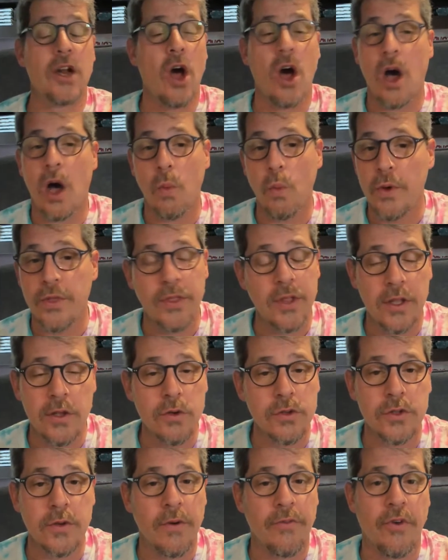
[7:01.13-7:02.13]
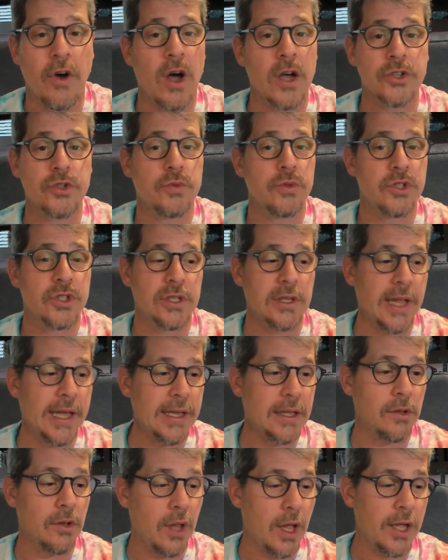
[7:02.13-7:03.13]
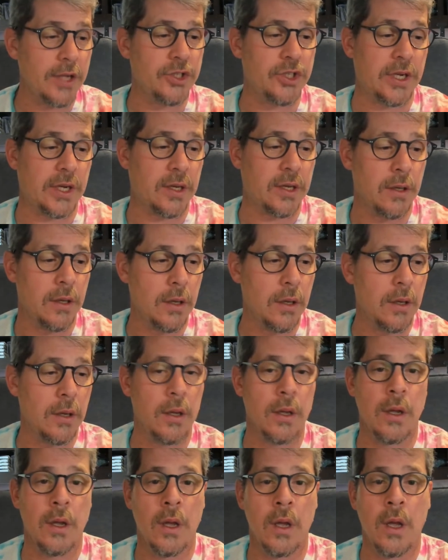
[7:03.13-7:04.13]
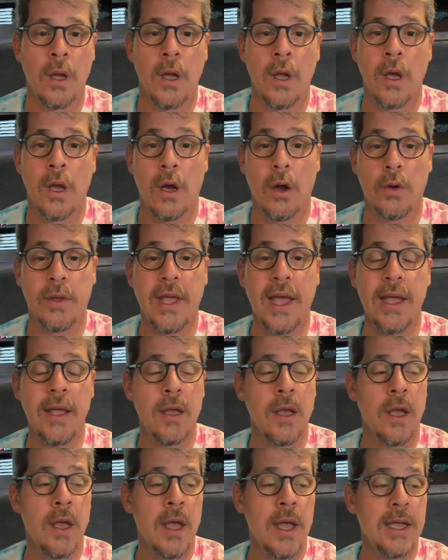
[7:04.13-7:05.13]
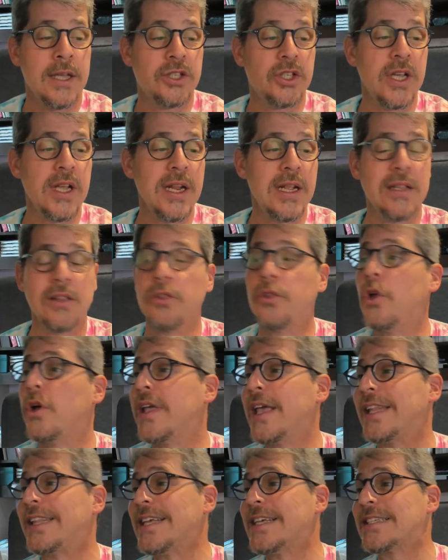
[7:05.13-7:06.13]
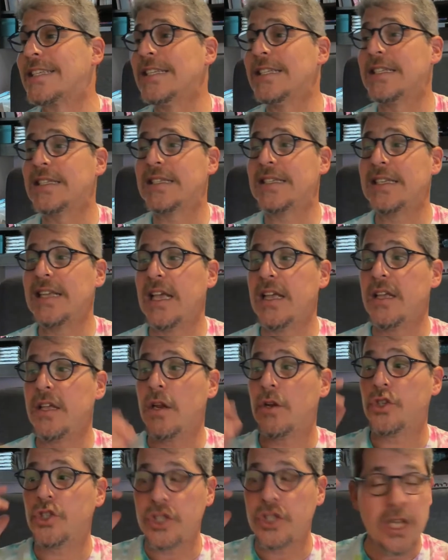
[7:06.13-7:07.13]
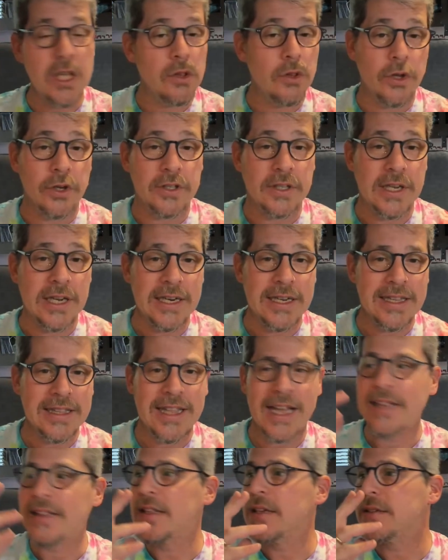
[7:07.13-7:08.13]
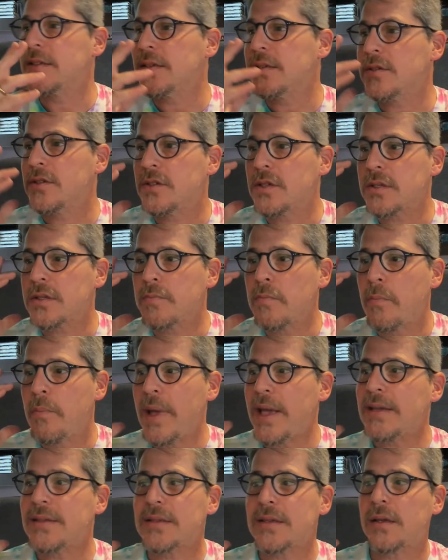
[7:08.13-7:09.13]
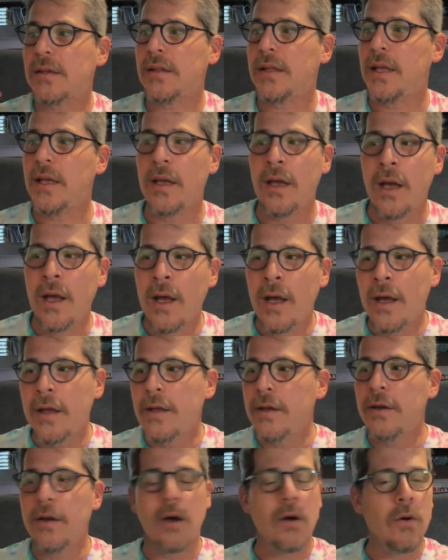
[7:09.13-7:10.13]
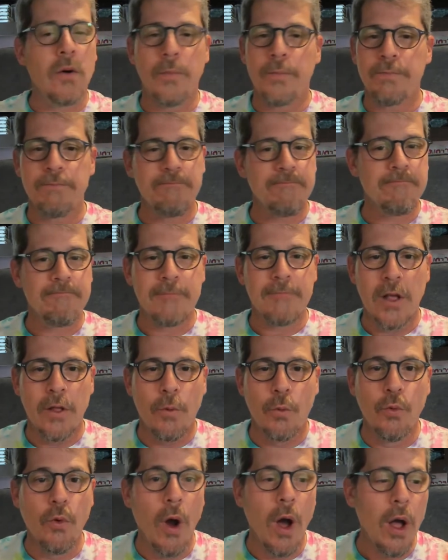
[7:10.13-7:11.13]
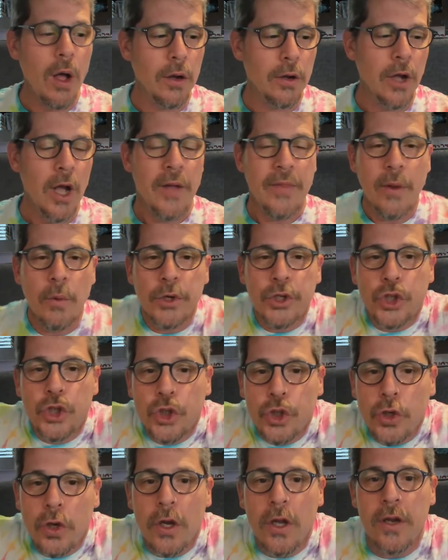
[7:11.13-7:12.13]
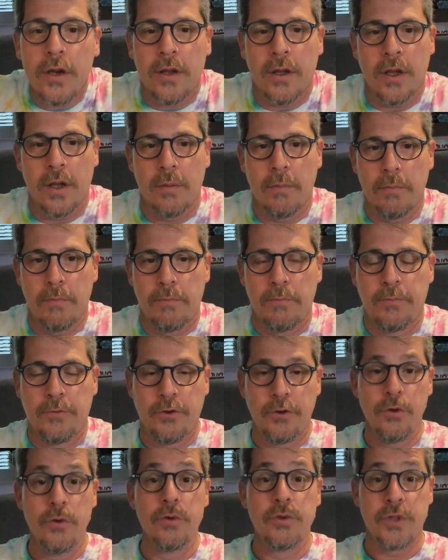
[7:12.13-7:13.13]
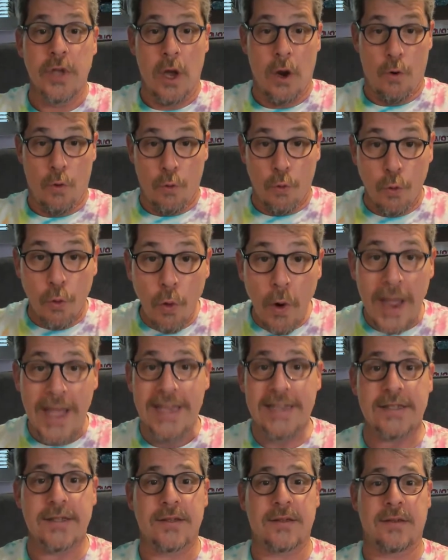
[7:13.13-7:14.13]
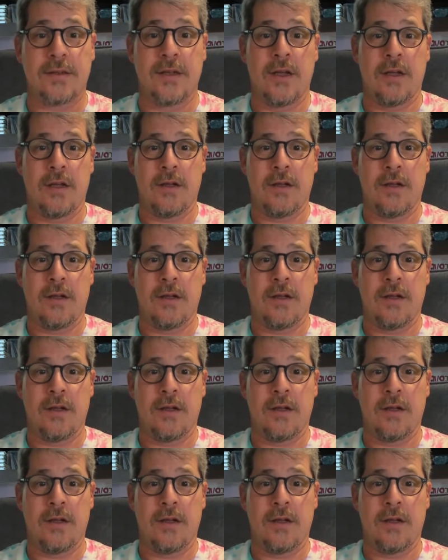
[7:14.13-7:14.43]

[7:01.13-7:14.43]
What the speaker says: and with the use of ostrich-like logic. Okay? She didn't look at this and see, she looked at it that this is just basically, wrong, that we should use race